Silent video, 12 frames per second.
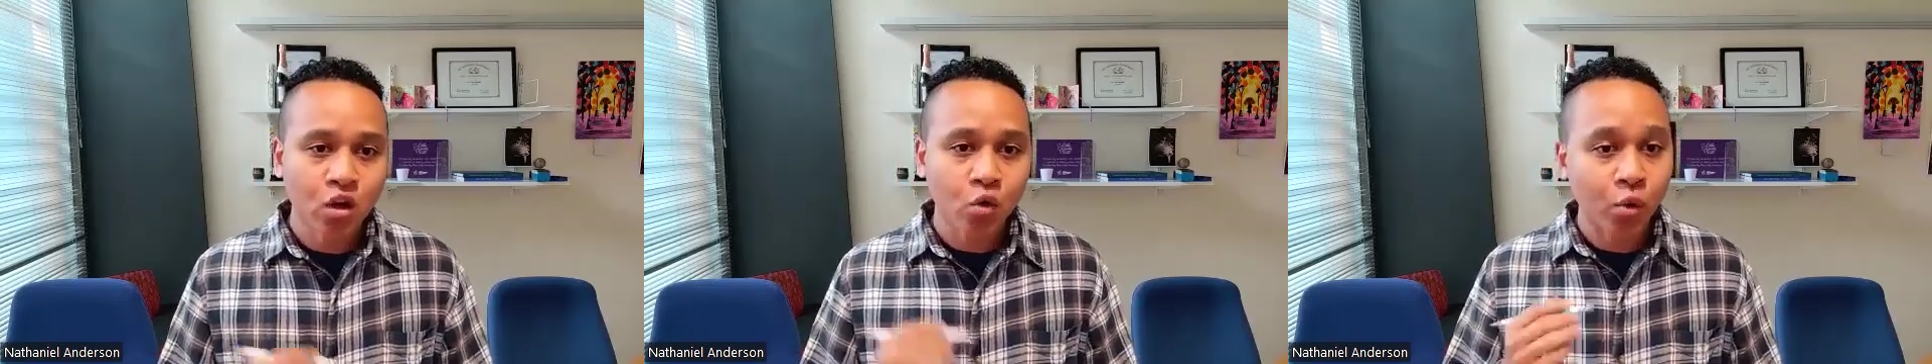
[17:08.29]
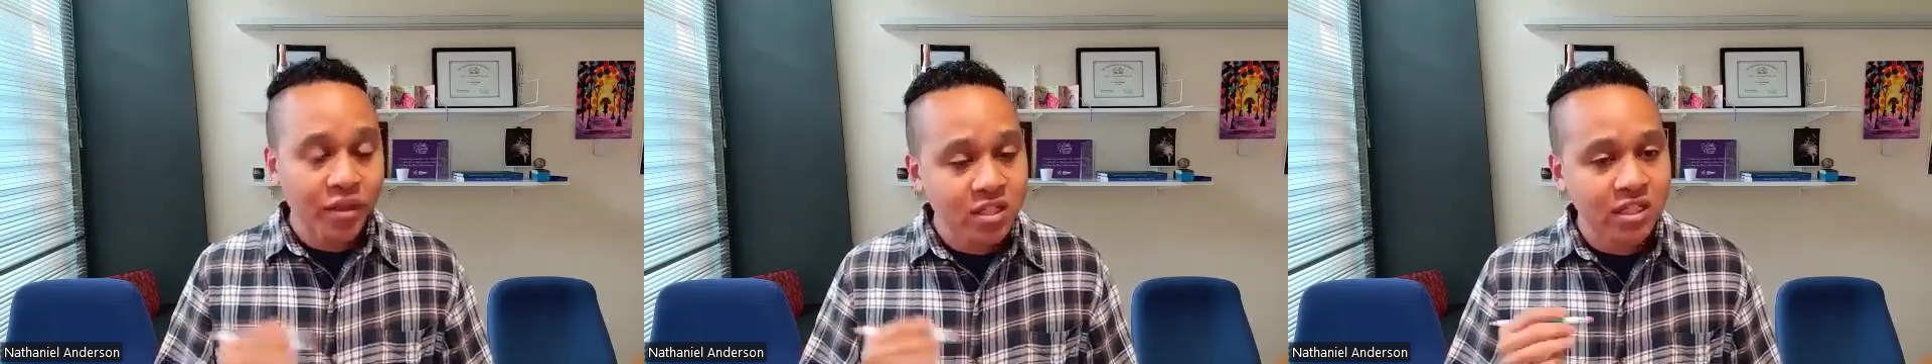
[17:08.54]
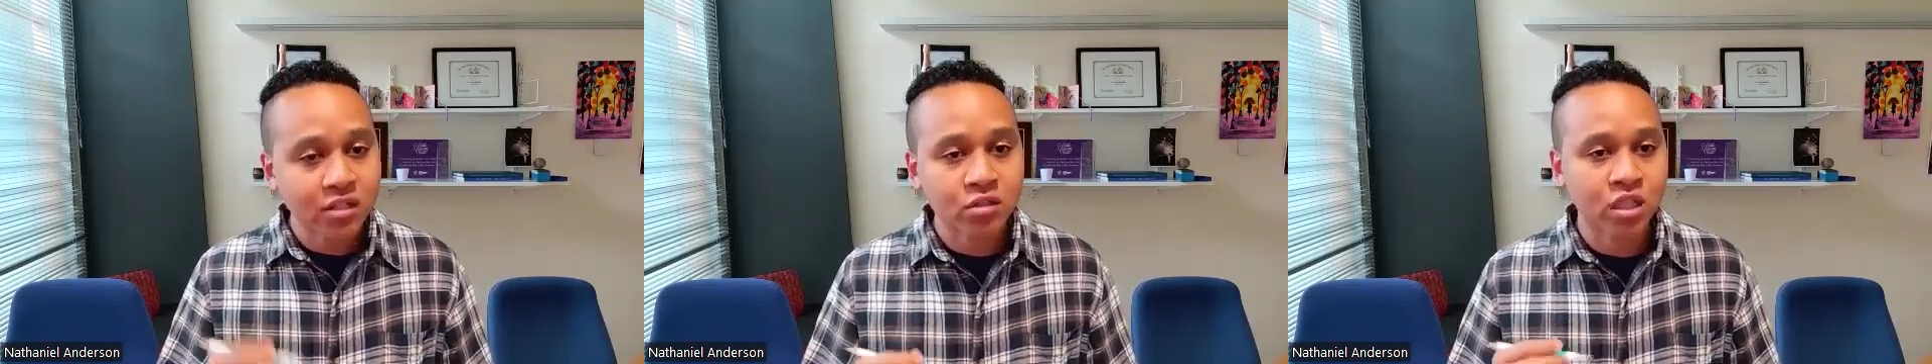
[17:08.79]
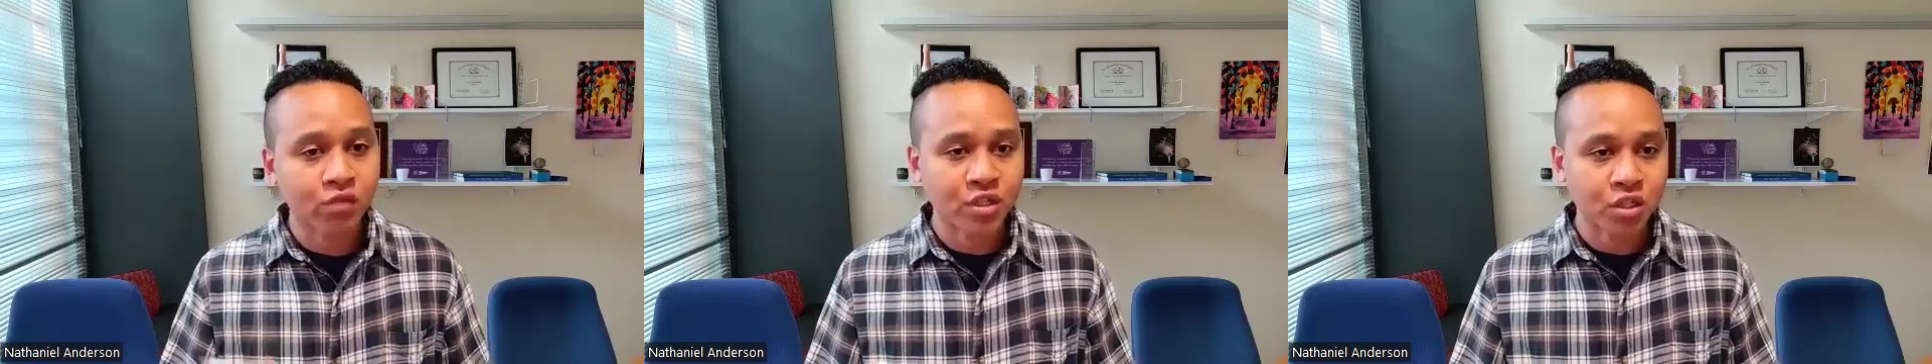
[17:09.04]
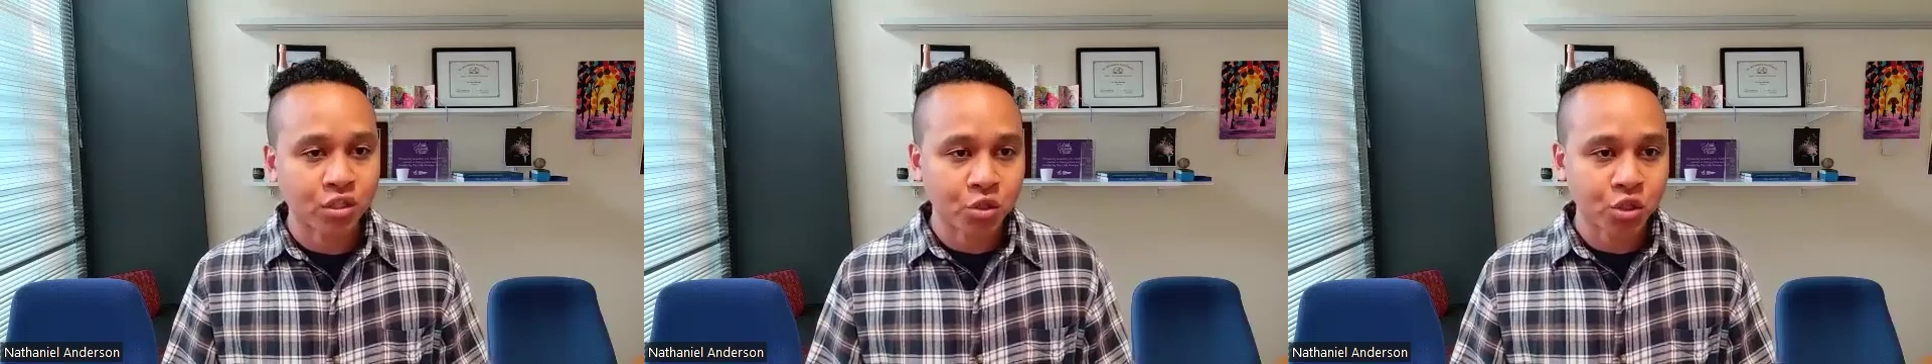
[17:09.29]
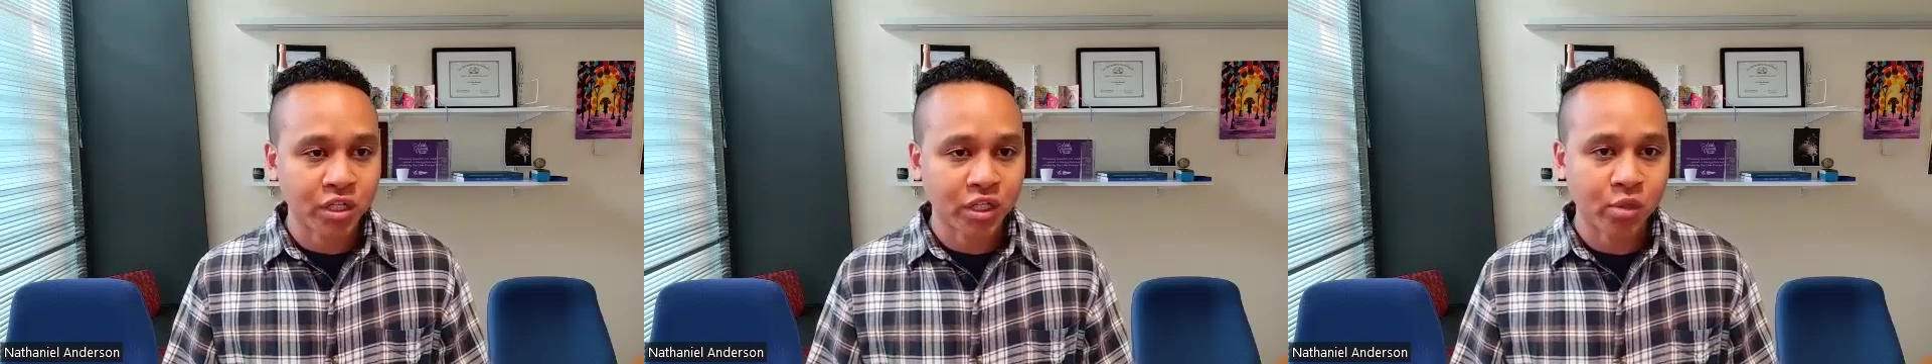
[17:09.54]
with single-cell
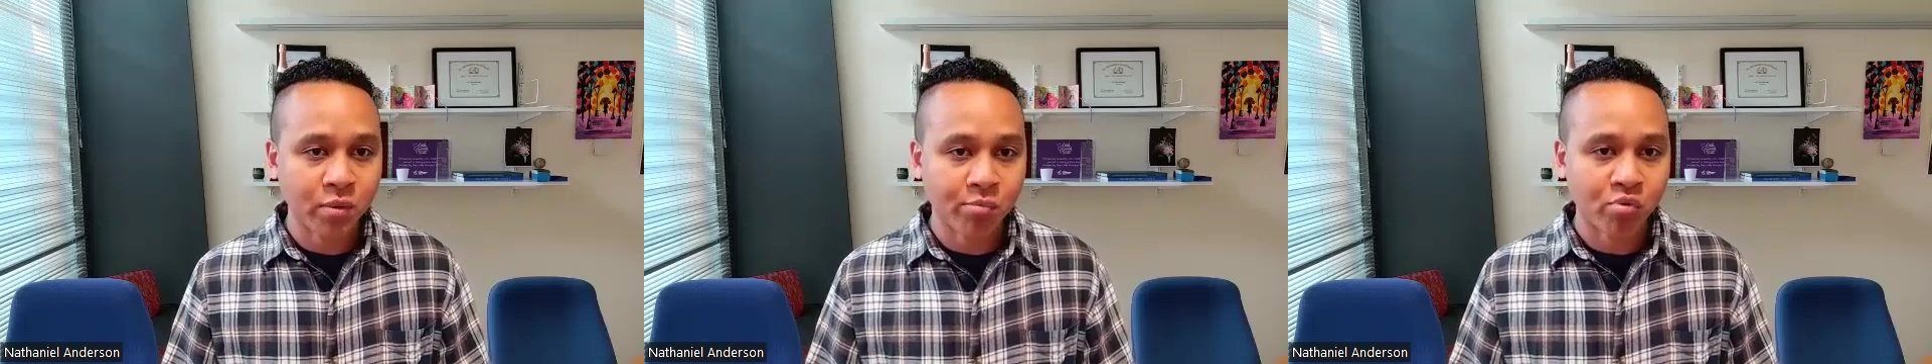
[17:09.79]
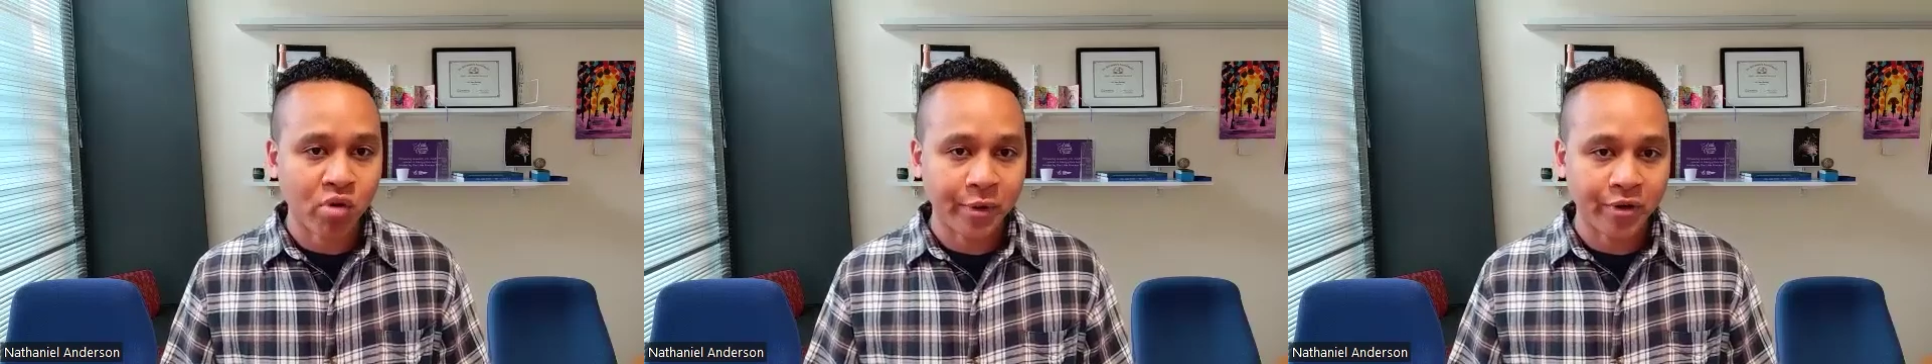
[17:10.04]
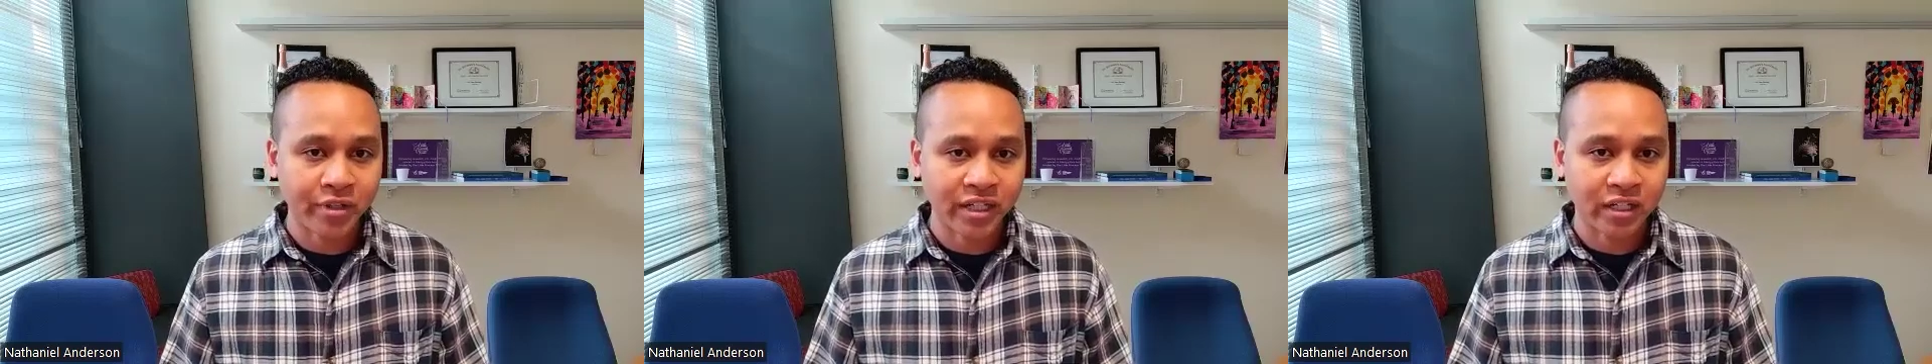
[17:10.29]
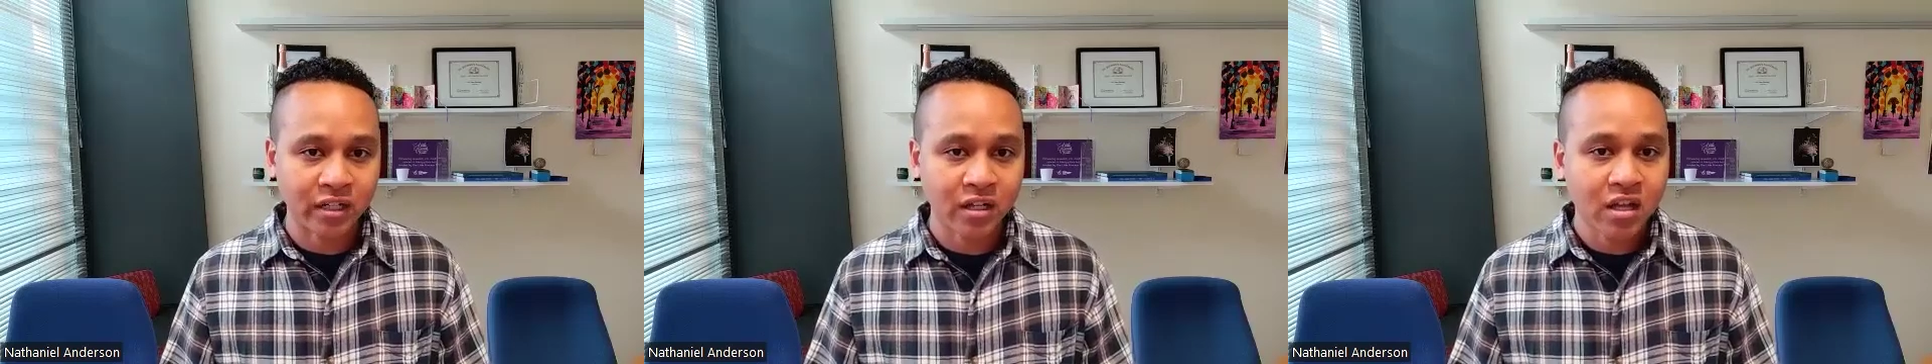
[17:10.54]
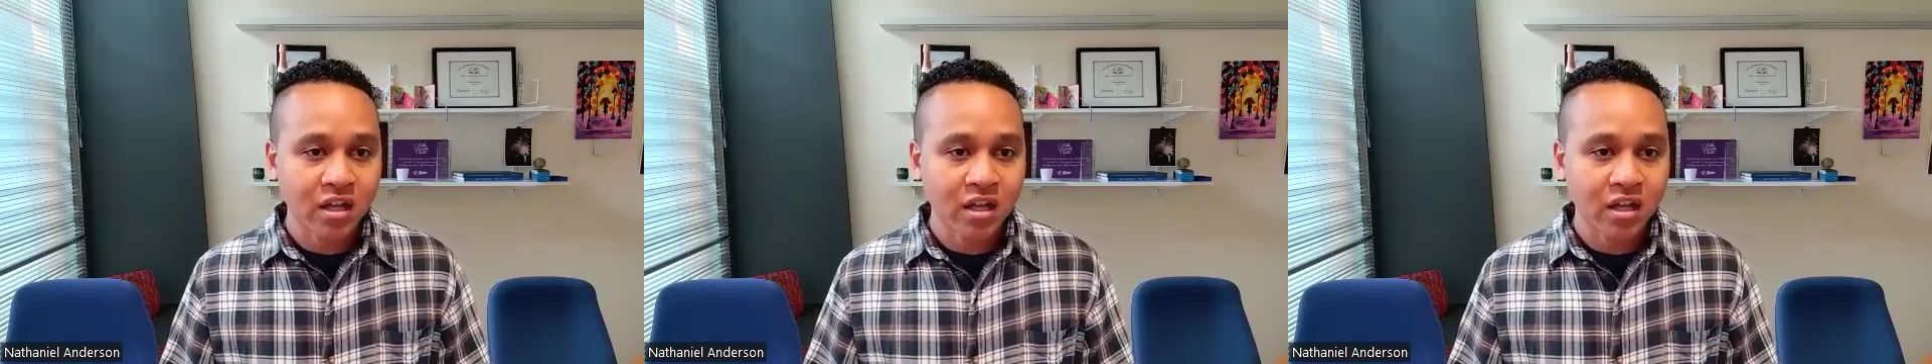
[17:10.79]
resolution in human primary data.